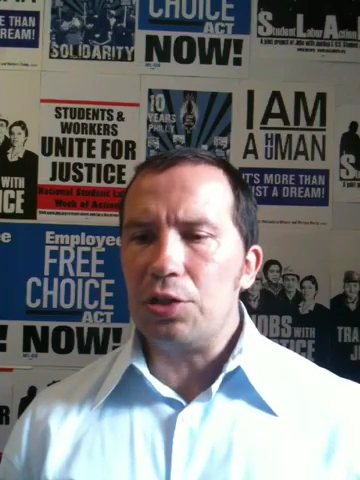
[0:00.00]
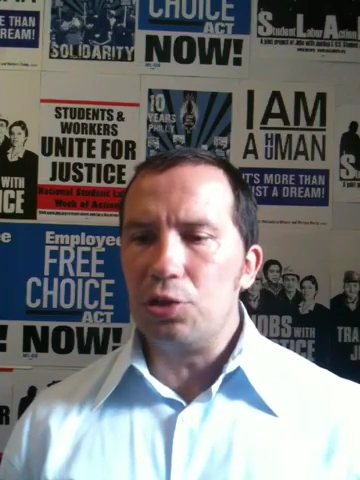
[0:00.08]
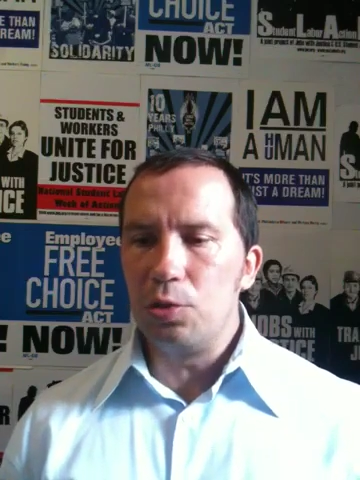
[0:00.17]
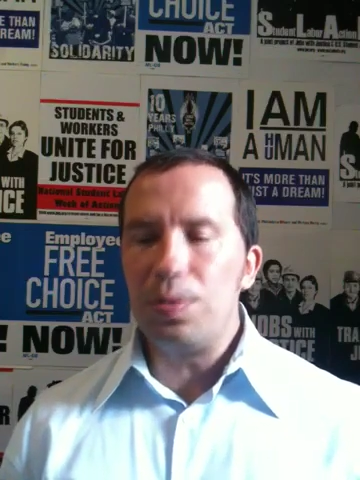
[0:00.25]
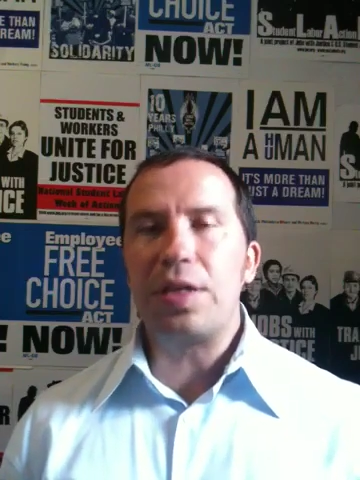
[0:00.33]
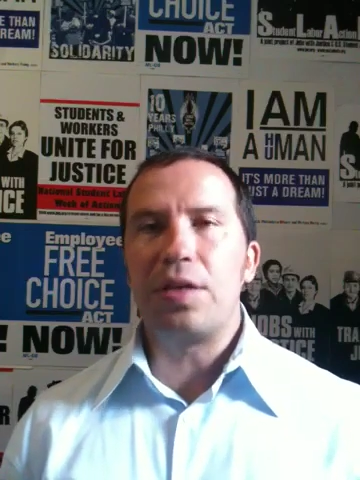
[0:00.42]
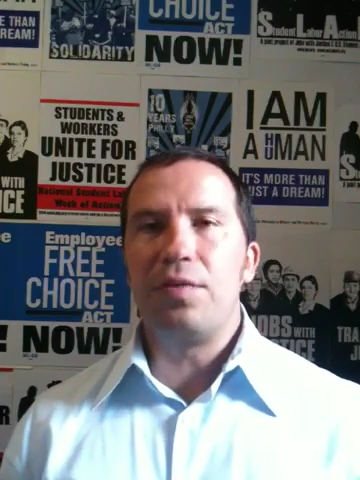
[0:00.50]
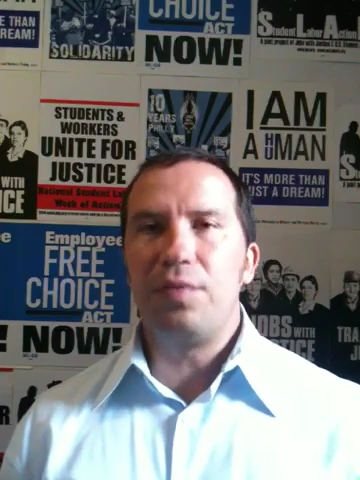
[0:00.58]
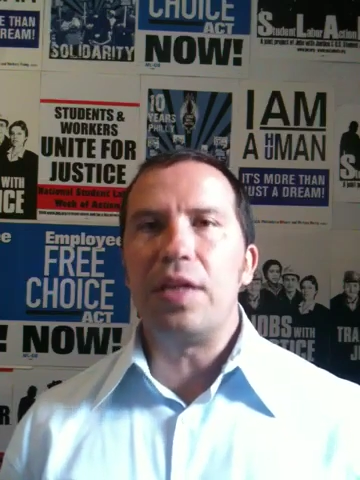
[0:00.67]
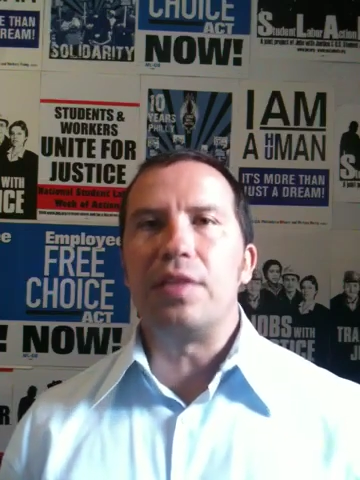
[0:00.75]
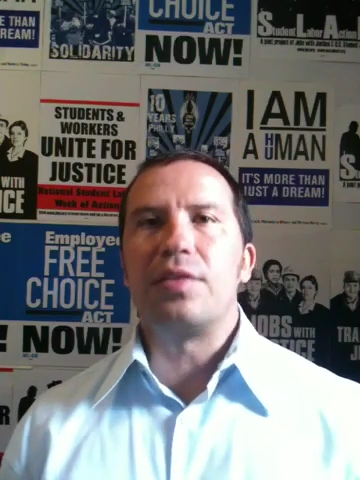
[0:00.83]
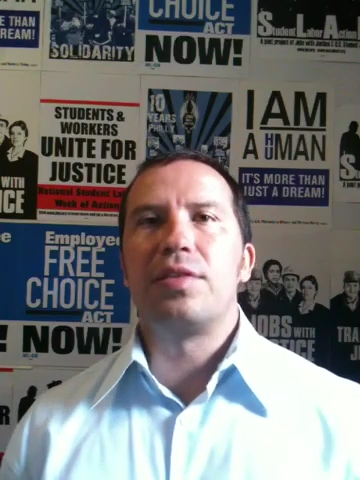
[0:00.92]
you'll be
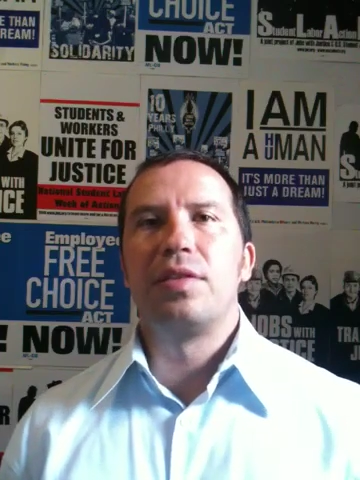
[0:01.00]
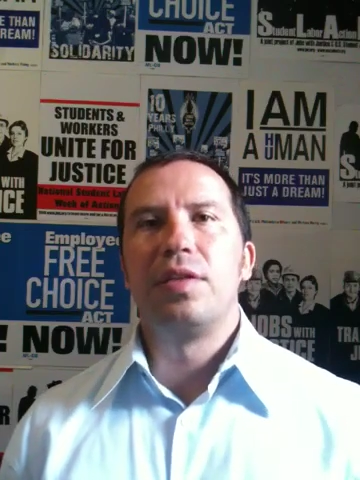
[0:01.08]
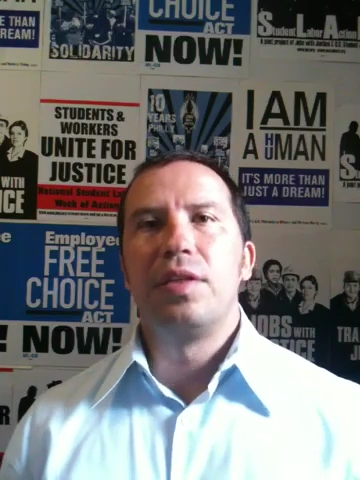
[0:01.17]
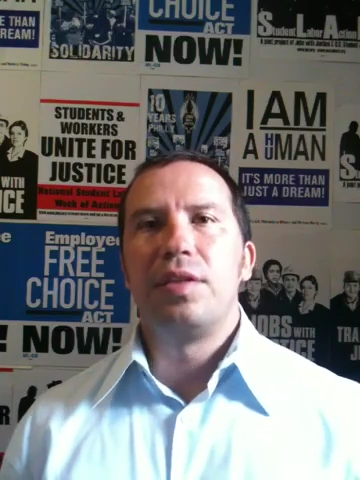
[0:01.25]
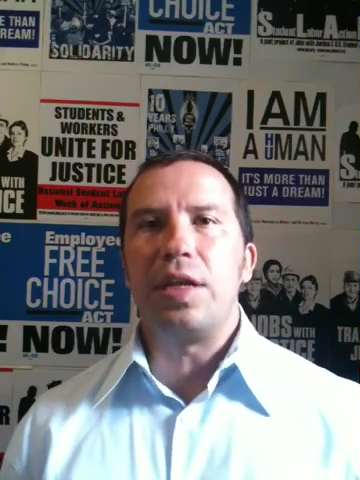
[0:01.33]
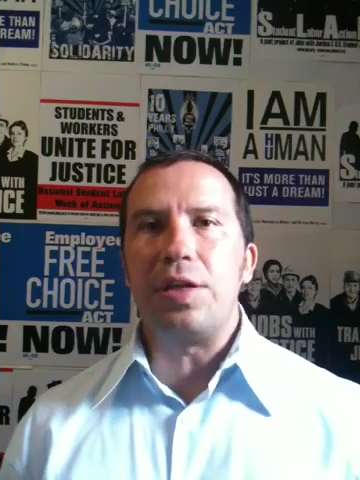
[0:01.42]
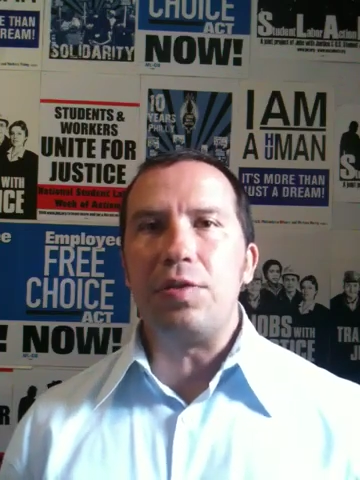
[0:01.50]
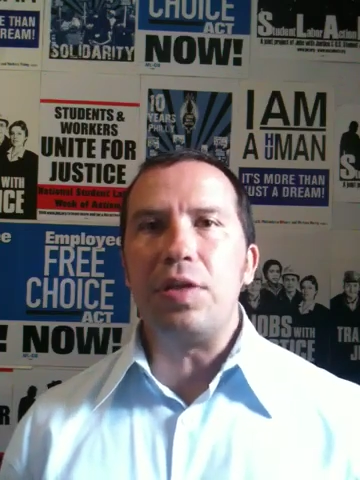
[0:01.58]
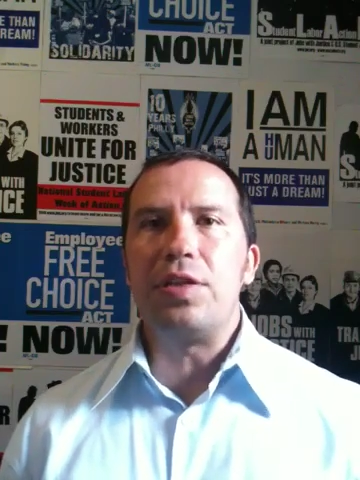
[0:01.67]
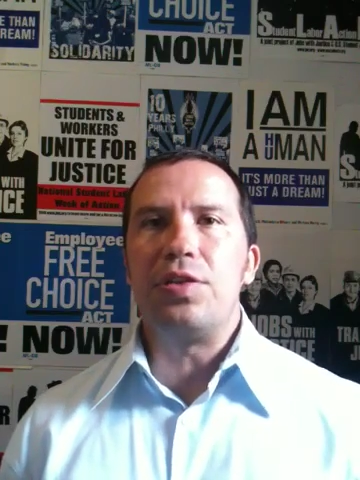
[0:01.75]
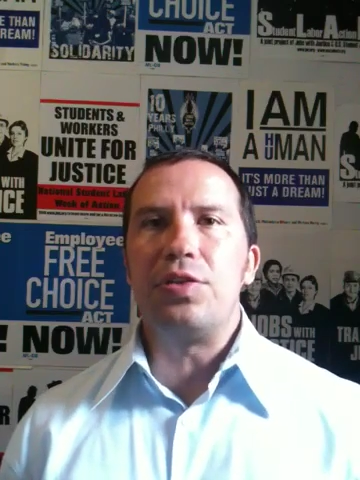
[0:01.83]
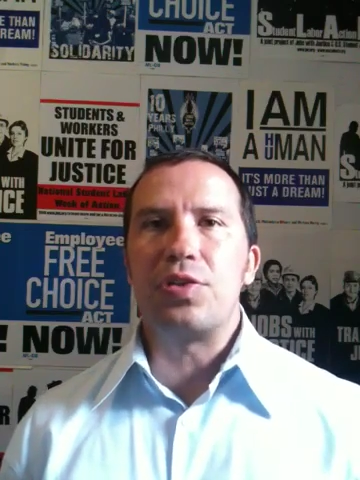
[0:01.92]
convinced that you
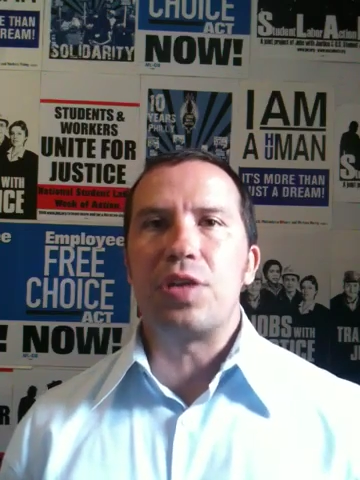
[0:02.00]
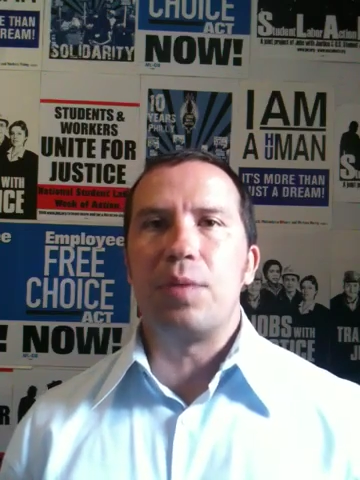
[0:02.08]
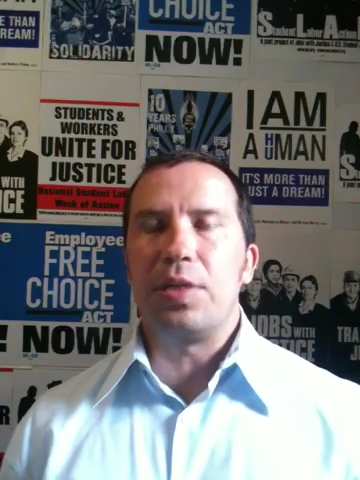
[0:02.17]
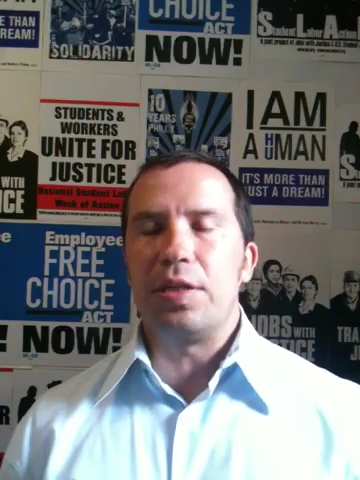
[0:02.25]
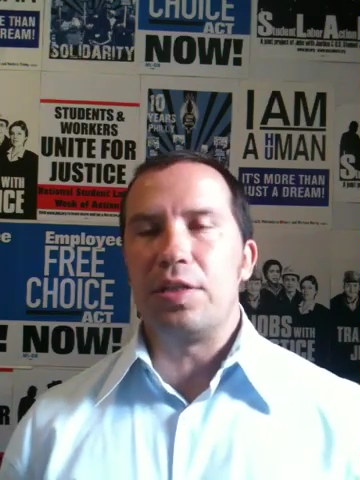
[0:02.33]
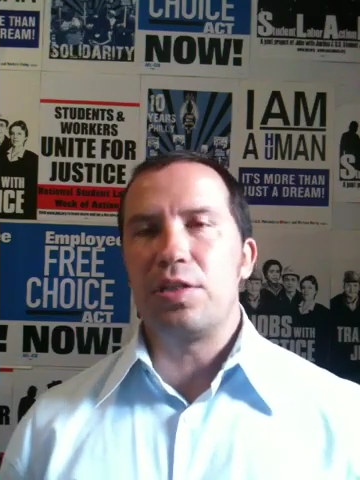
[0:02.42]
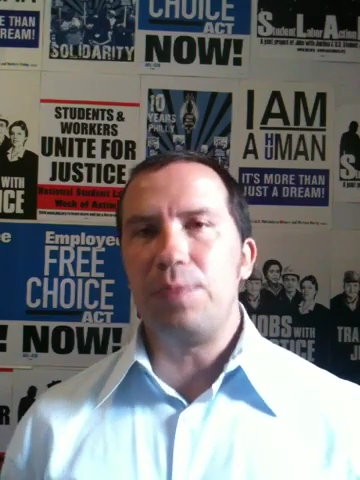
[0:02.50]
need to do something to